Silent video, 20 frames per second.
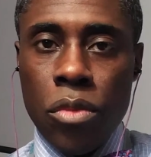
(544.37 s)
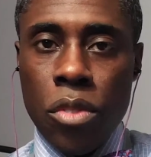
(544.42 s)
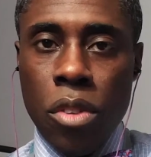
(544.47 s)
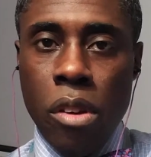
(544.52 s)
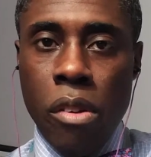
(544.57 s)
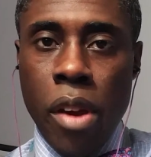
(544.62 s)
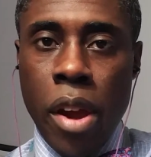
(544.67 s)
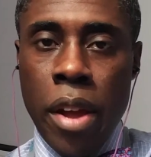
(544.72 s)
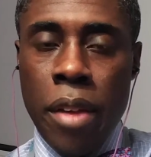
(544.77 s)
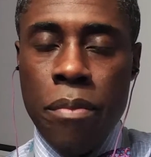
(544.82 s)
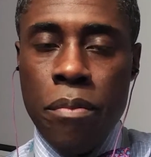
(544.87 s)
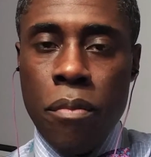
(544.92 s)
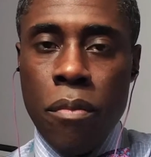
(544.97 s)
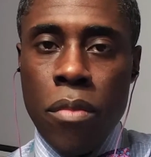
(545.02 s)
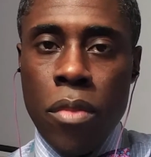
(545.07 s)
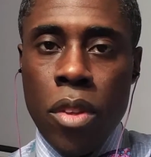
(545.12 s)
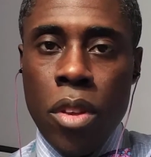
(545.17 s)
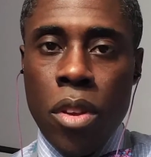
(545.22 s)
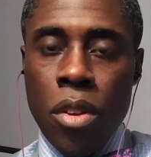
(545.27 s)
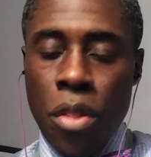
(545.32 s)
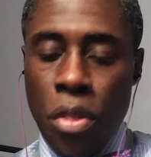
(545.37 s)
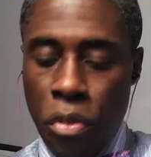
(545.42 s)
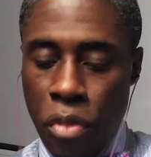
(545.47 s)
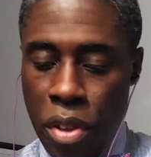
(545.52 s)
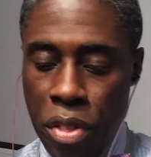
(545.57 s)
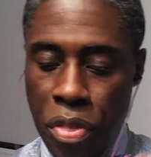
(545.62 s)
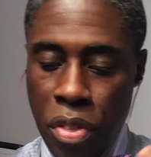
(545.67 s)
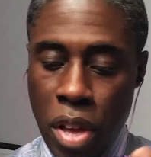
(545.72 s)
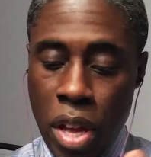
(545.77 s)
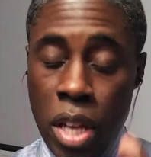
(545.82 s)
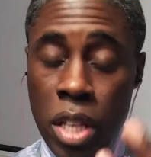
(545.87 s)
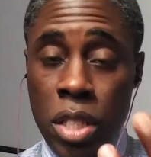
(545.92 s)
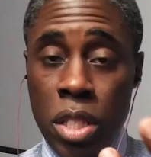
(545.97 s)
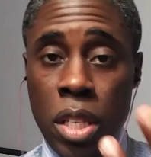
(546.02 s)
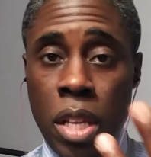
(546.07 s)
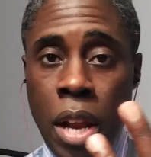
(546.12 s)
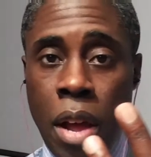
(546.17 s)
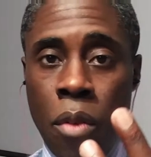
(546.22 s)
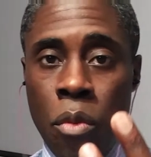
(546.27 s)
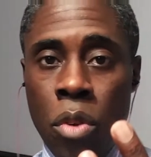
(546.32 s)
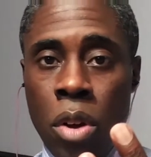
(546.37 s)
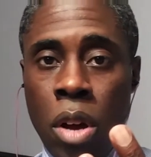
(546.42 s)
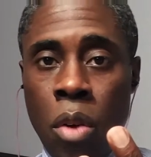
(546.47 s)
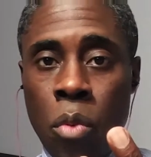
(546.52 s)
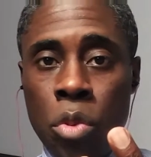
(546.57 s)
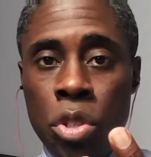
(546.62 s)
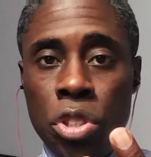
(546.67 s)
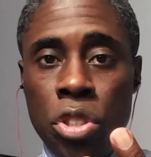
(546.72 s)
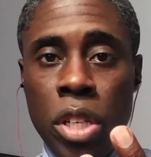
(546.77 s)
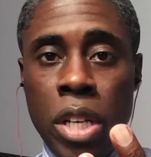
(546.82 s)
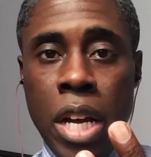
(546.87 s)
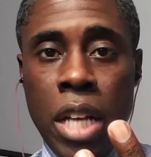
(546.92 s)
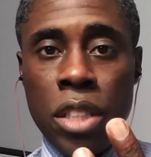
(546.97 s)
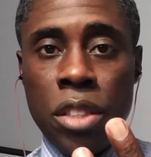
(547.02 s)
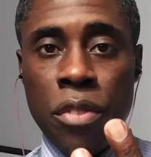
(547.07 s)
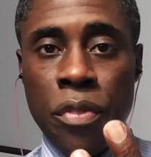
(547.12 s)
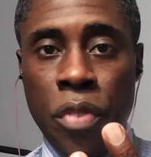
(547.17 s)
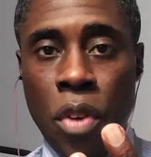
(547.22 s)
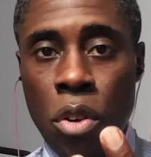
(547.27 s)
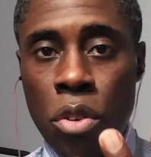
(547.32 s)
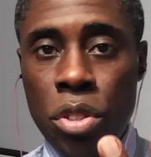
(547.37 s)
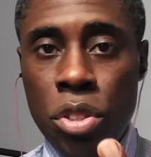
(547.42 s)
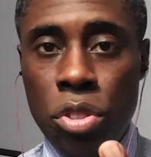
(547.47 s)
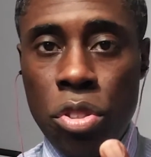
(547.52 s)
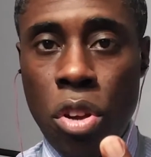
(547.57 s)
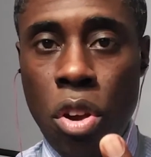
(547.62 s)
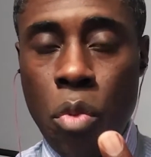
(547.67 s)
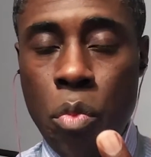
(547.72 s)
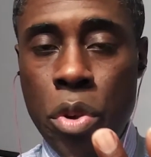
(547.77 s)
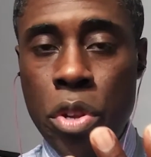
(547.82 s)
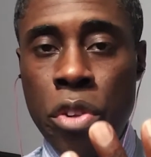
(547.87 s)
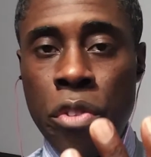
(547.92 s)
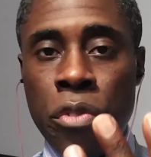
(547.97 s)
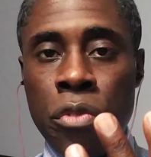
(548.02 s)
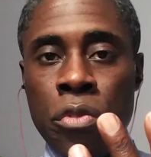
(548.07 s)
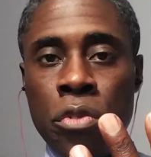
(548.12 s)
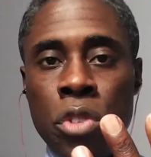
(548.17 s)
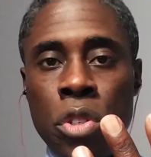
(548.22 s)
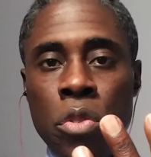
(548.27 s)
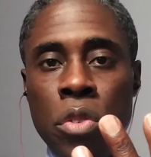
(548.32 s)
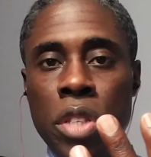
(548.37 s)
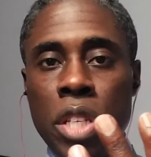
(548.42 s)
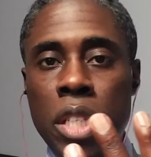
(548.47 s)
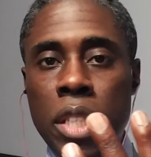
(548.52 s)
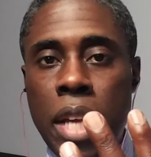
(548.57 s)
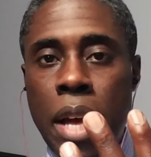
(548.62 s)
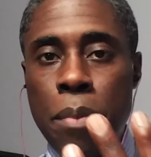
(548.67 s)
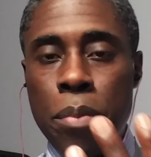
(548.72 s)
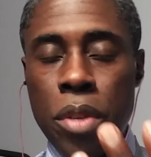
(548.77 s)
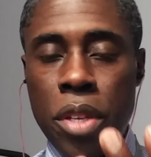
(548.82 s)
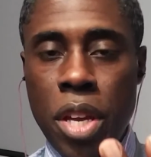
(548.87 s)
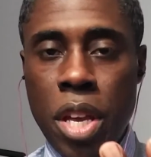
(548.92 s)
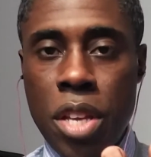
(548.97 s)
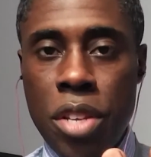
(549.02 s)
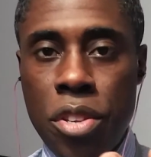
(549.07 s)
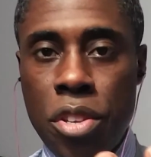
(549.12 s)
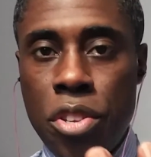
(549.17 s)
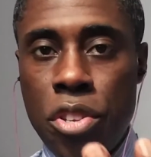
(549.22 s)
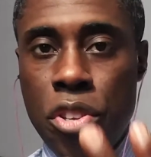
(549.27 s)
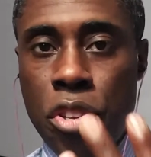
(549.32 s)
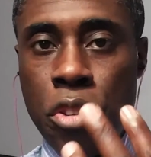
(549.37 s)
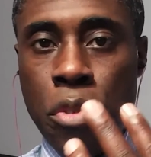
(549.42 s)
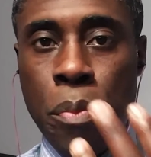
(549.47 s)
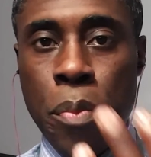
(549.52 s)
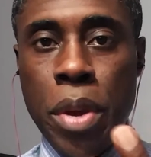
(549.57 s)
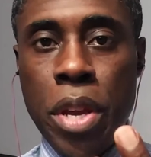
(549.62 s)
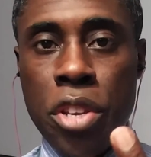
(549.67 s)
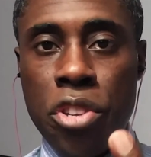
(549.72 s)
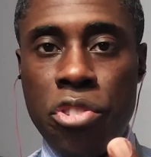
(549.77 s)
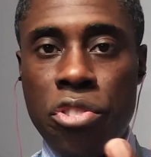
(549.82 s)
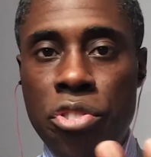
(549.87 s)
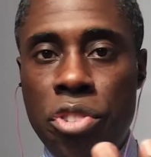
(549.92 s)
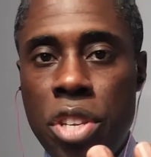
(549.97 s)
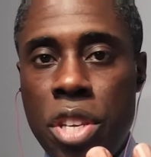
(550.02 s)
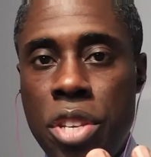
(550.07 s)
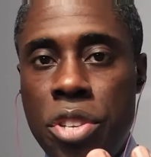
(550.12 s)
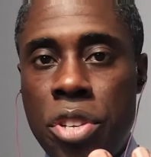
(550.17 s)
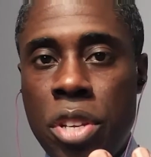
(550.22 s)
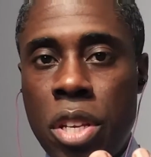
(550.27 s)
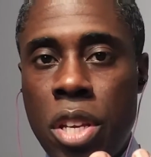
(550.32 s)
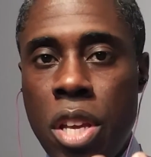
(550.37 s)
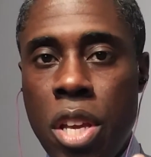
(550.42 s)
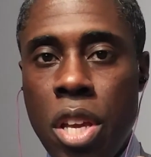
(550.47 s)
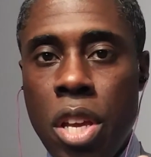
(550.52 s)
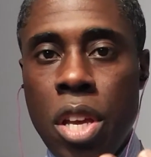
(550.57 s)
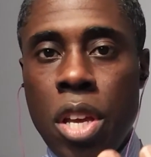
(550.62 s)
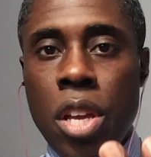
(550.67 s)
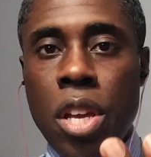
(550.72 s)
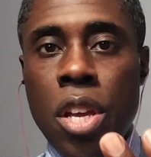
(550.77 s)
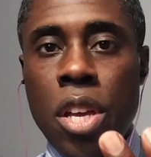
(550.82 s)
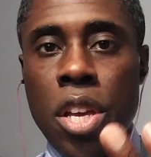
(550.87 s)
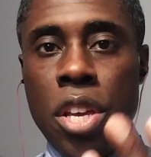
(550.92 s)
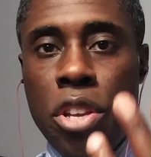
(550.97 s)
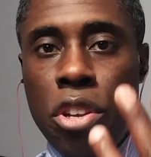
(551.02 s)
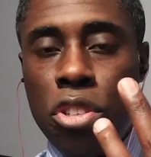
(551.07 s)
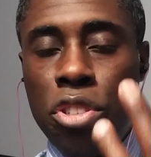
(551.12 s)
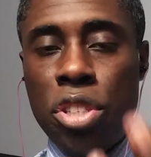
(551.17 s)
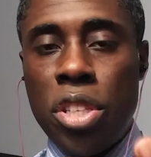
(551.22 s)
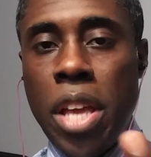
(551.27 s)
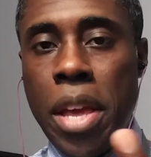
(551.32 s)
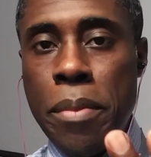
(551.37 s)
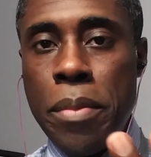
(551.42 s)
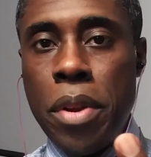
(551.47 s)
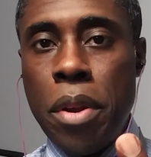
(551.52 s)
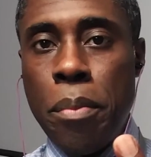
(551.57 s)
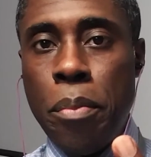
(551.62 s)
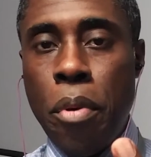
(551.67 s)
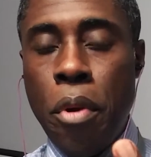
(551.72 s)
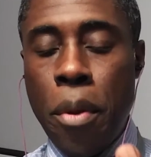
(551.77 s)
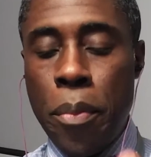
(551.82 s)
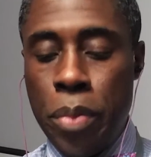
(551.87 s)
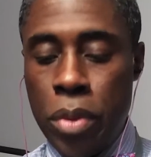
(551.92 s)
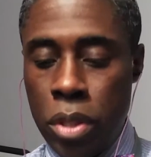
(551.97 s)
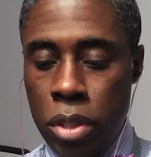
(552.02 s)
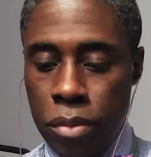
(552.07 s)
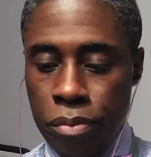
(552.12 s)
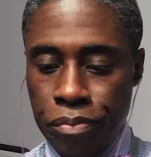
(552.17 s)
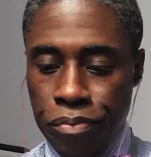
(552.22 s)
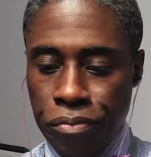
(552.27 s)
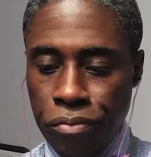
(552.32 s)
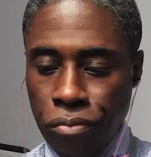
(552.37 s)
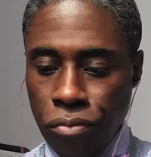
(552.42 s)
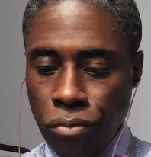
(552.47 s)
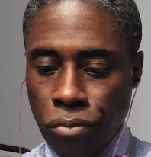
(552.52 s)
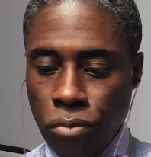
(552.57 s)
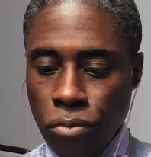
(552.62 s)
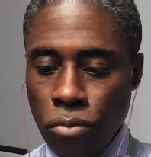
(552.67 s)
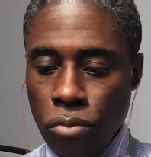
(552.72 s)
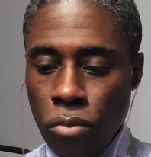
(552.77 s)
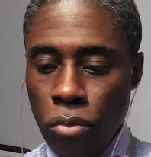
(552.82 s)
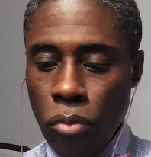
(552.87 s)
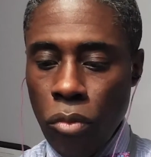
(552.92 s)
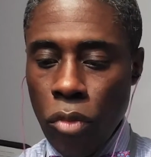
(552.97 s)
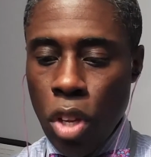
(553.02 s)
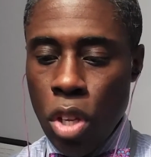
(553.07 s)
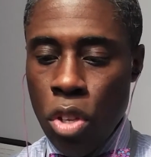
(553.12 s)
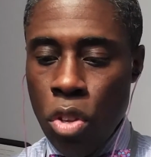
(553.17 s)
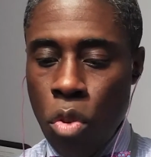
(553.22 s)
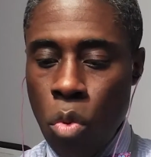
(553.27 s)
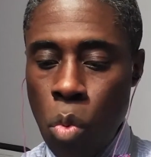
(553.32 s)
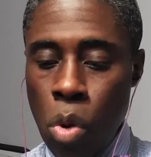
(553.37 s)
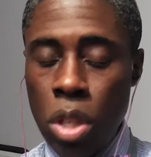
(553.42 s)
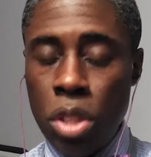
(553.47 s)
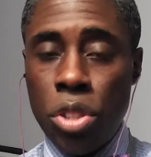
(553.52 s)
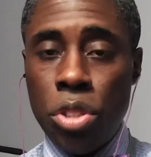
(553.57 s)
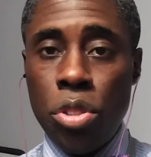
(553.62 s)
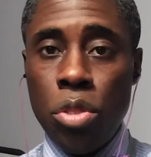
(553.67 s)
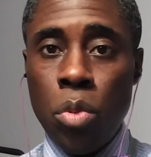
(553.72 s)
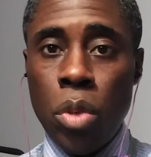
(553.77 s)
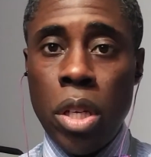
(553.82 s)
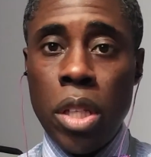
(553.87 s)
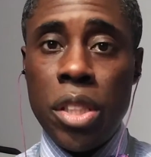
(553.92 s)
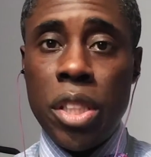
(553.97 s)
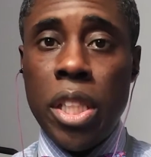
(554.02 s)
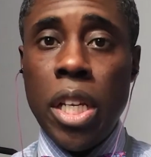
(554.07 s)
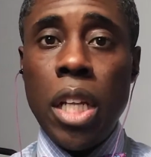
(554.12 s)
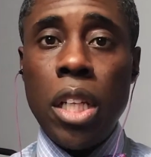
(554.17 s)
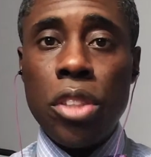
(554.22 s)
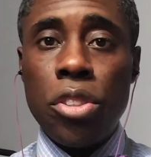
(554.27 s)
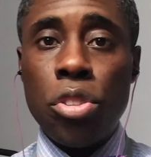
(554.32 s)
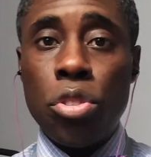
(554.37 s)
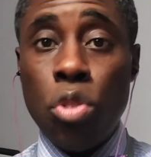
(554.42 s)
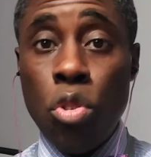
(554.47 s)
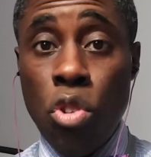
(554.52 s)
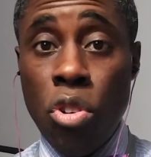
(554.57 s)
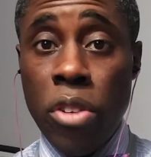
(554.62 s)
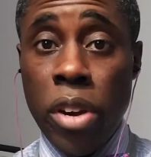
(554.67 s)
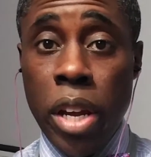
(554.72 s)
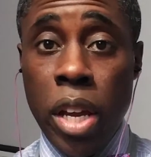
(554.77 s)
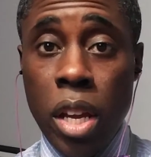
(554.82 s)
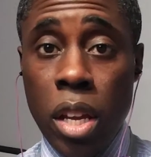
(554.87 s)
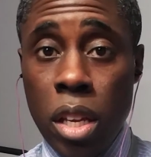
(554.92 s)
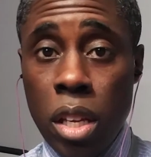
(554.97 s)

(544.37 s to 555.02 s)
All right. 3 things that I want you guys to focus on when you're doing these applications and you're being strategic in your statement of purpose. You want to tell a story.